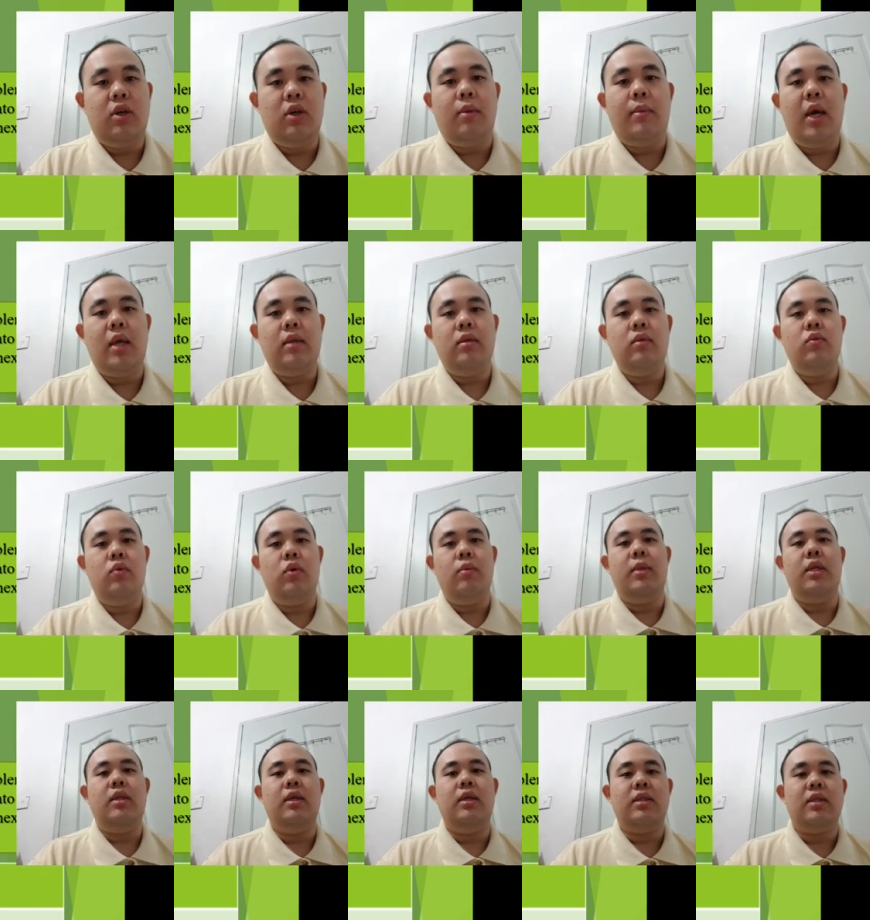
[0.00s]
comment will
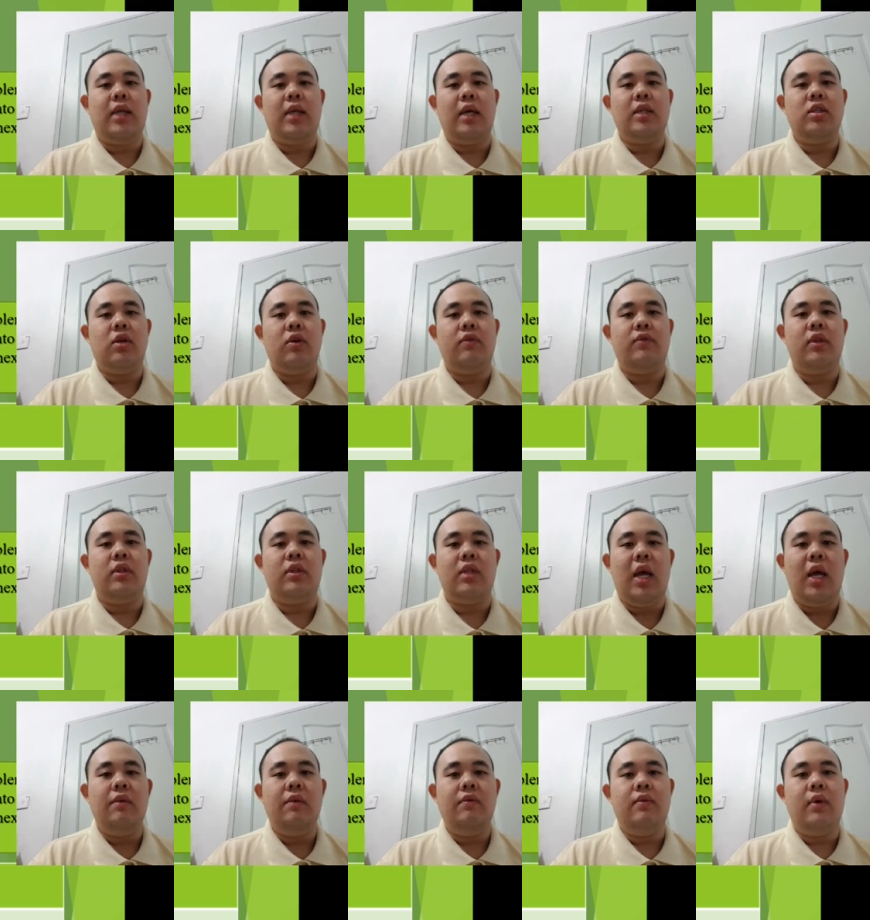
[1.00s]
be the size of the
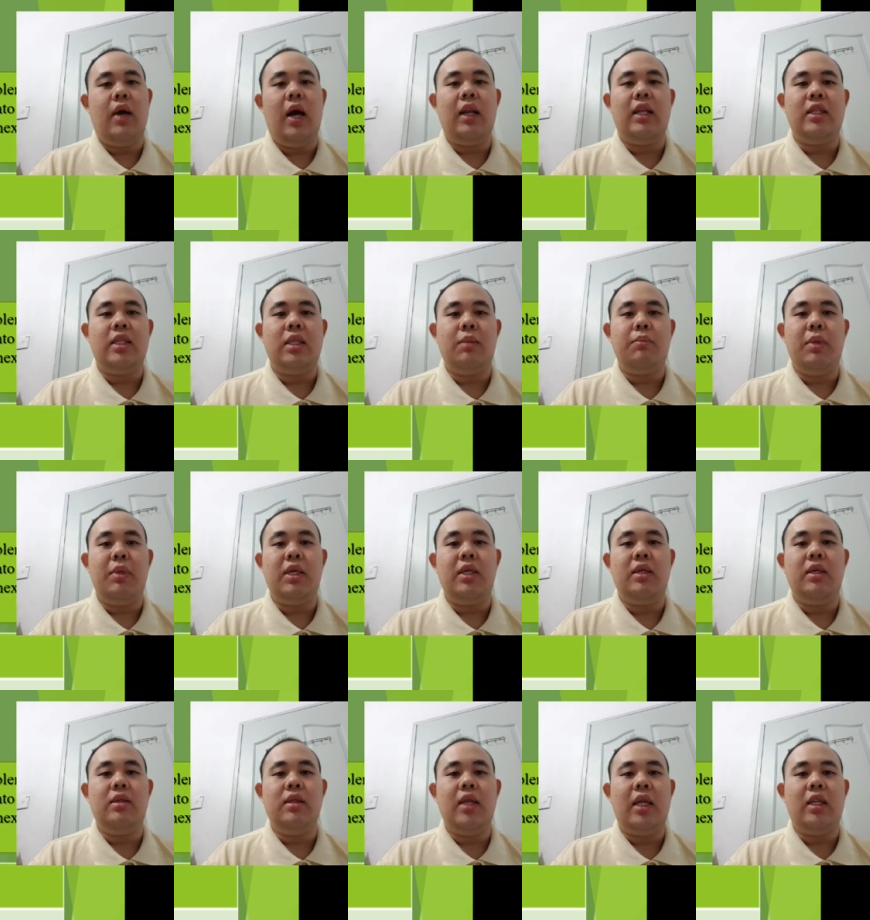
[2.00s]
knife a little
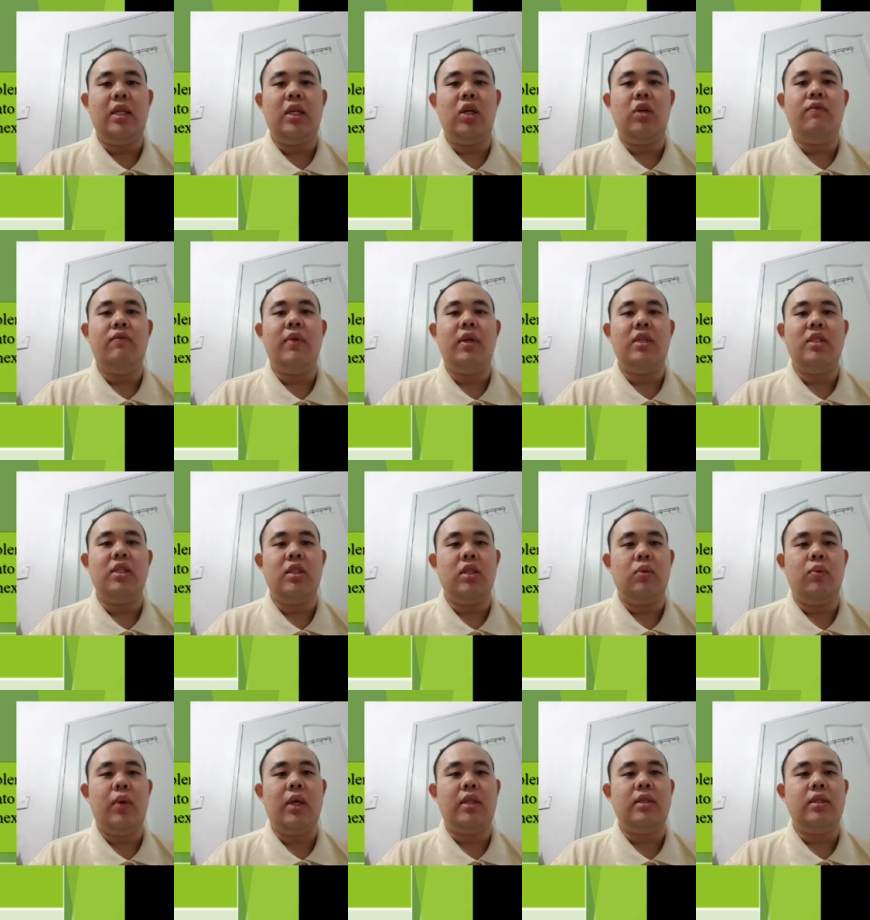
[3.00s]
bigger than the
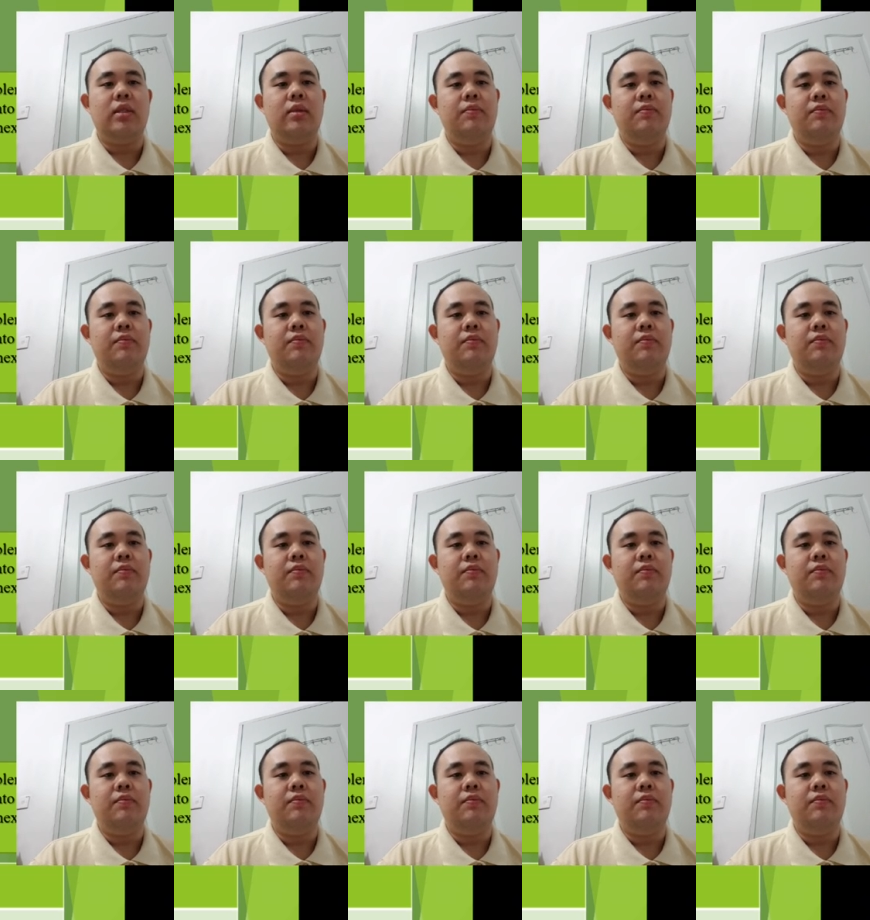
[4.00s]
conventional ones.